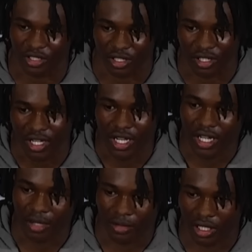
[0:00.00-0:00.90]
So,
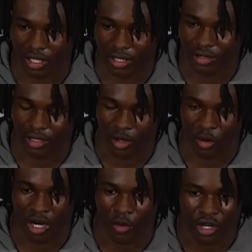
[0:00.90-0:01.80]
I mean, and
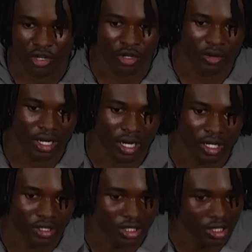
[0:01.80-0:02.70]
what I'm working on right
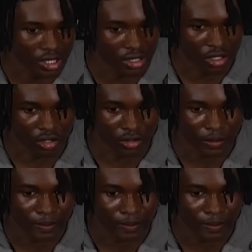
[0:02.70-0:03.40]
now, just, you know,